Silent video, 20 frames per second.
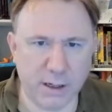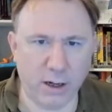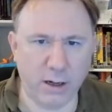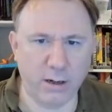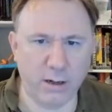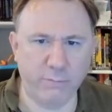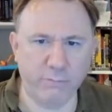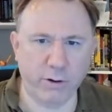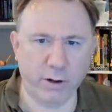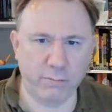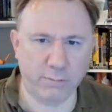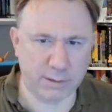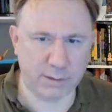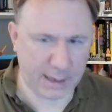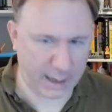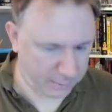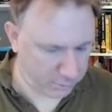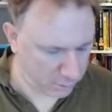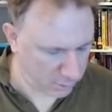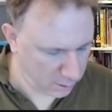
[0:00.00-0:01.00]
an I Love Rome
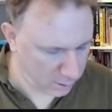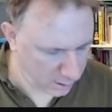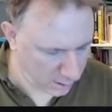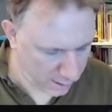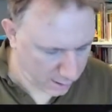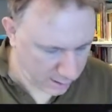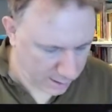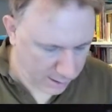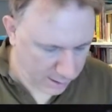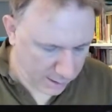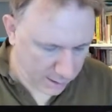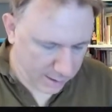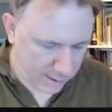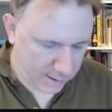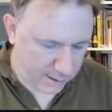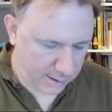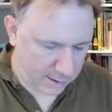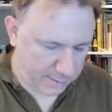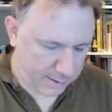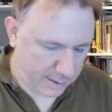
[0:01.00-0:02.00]
towel,
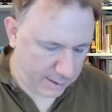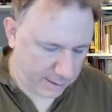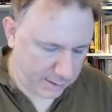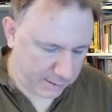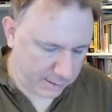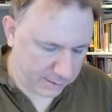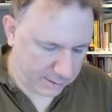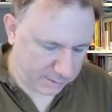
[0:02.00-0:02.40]
and then